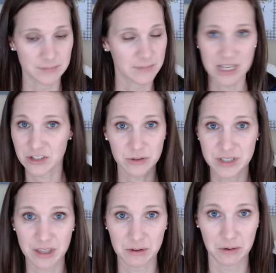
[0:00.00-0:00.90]
Schedules
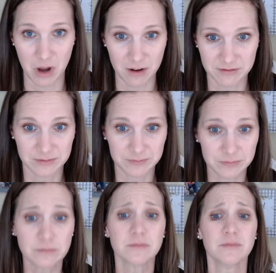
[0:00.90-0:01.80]
get thrown off.
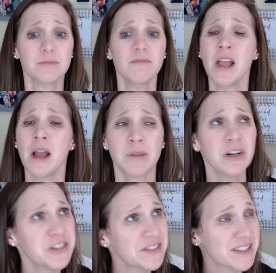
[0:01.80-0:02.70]

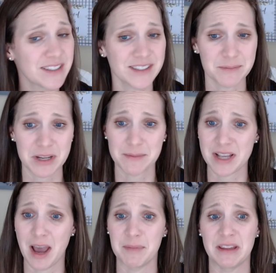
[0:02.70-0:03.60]
Emergencies sometimes
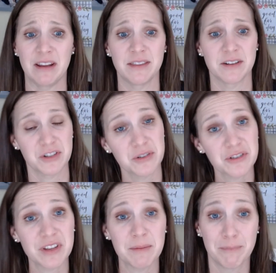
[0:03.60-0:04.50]
happen, and there's
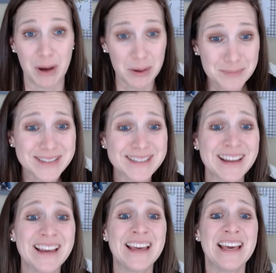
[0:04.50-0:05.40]
usually bumps
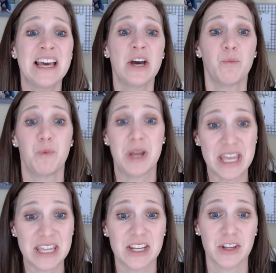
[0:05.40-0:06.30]

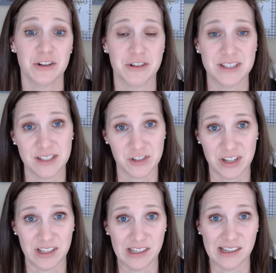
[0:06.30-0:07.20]
when you're
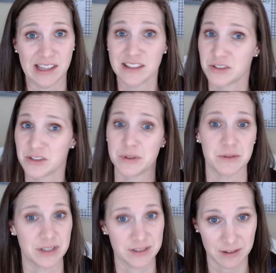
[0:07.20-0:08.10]
transitioning into a new
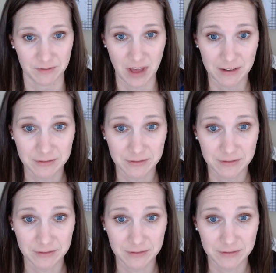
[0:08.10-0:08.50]
season of life.